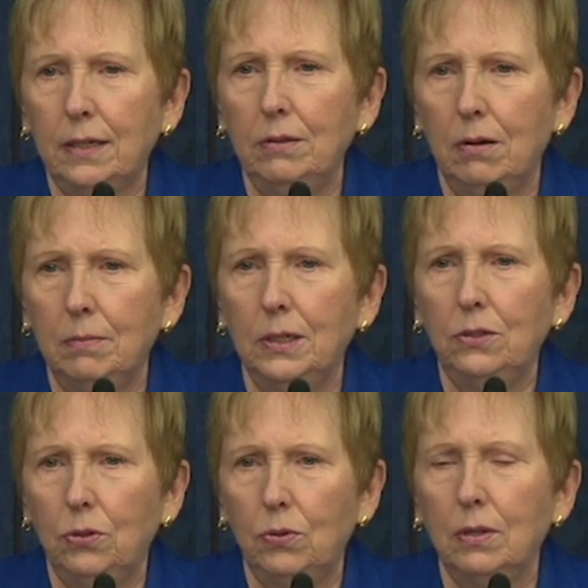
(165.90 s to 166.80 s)

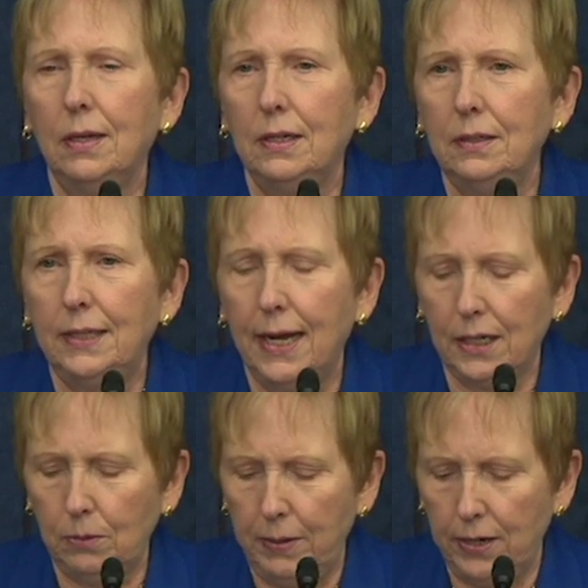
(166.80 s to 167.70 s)
economic toll on
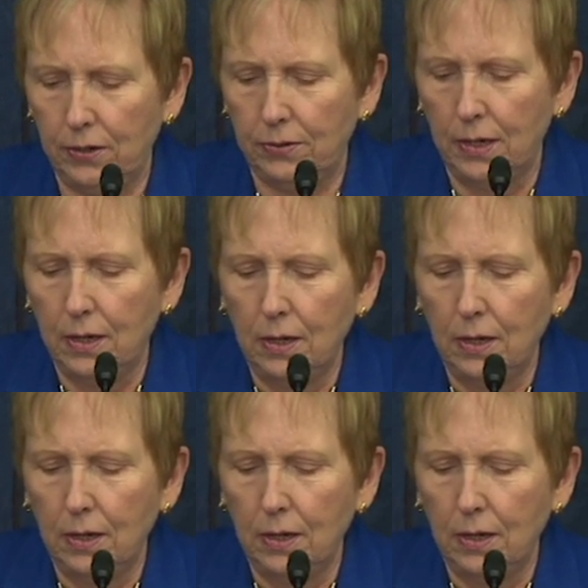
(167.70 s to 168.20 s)
taxpayers.